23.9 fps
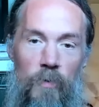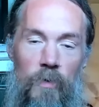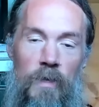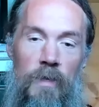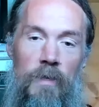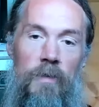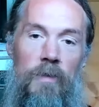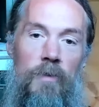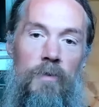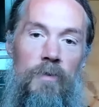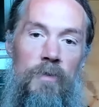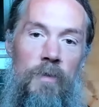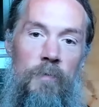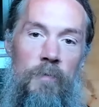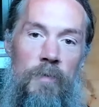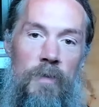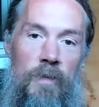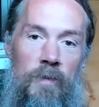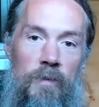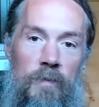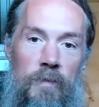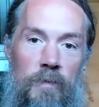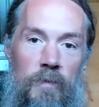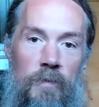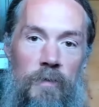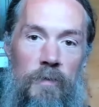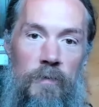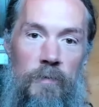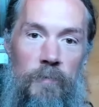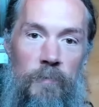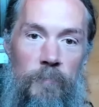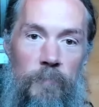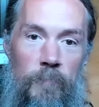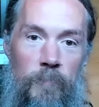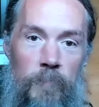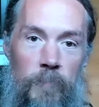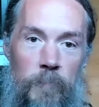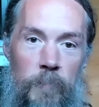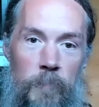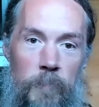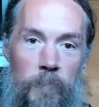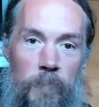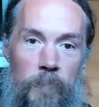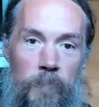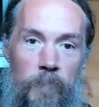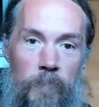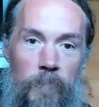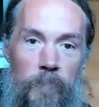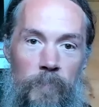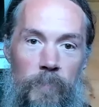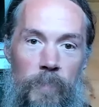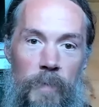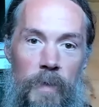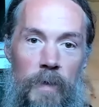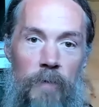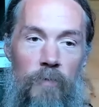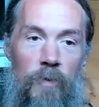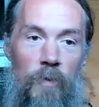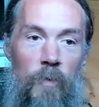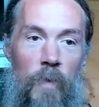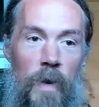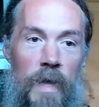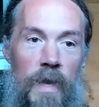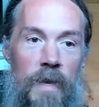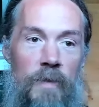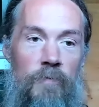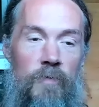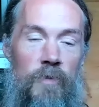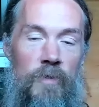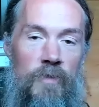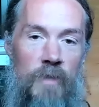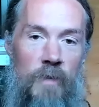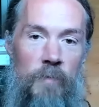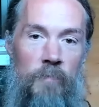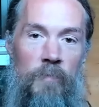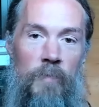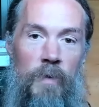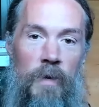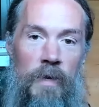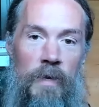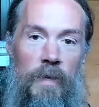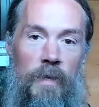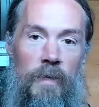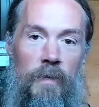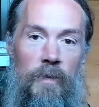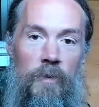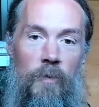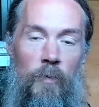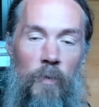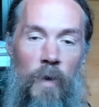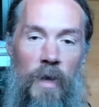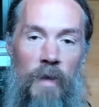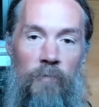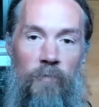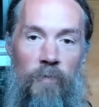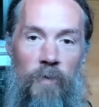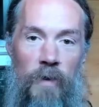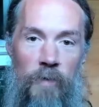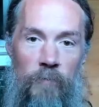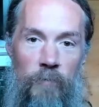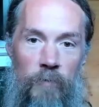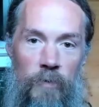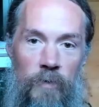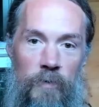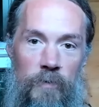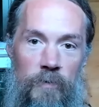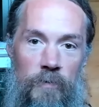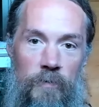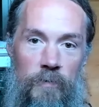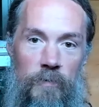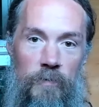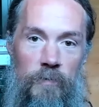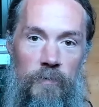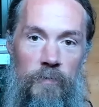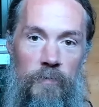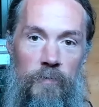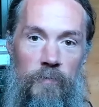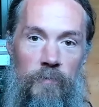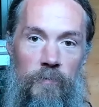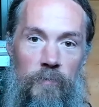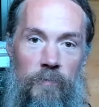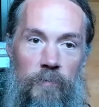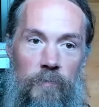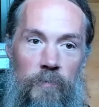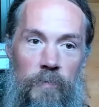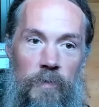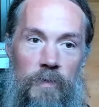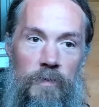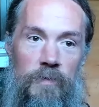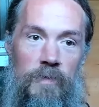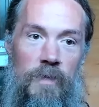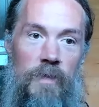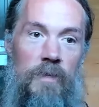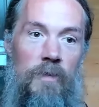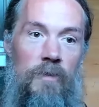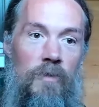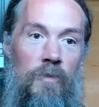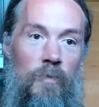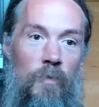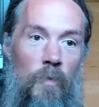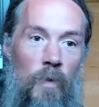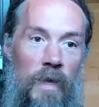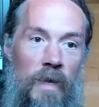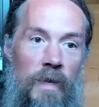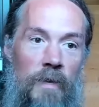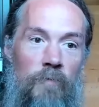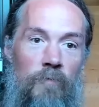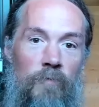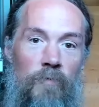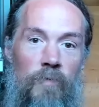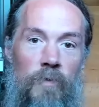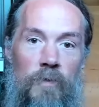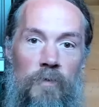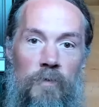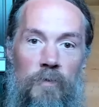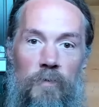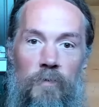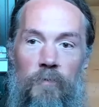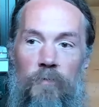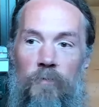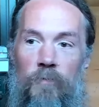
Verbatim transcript: can do something. If you're waiting for somebody, you'll wait forever. Because then you're just waiting for